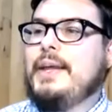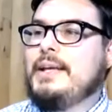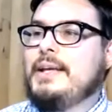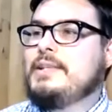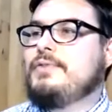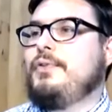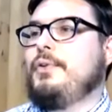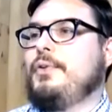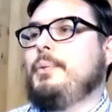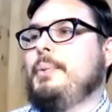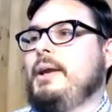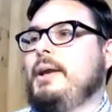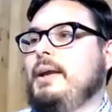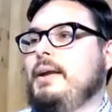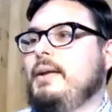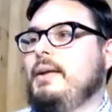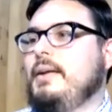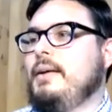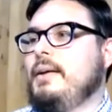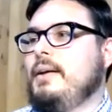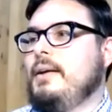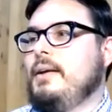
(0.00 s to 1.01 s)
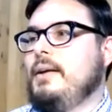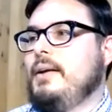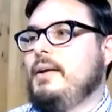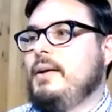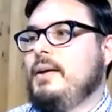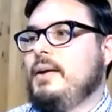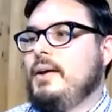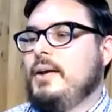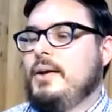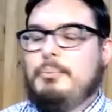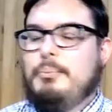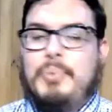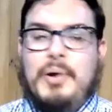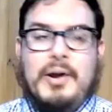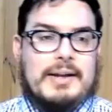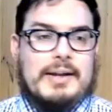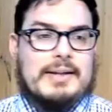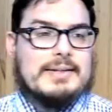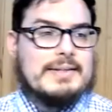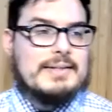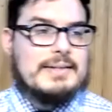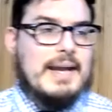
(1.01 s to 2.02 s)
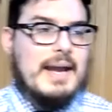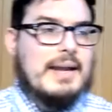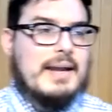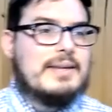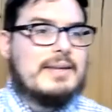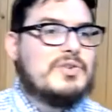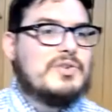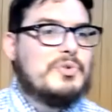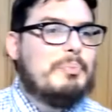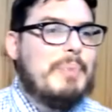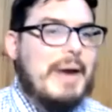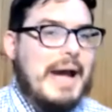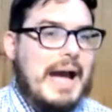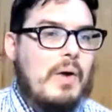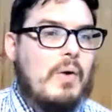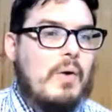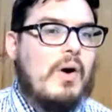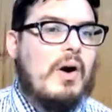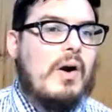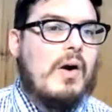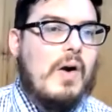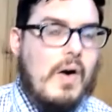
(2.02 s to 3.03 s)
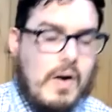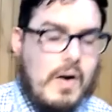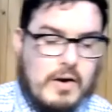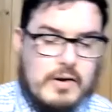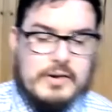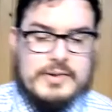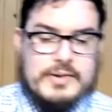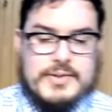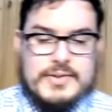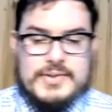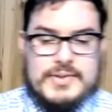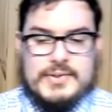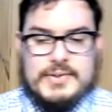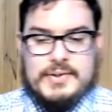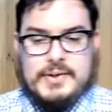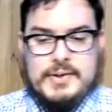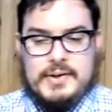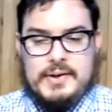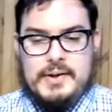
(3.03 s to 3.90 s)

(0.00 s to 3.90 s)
things for me, but instead to bow our hearts,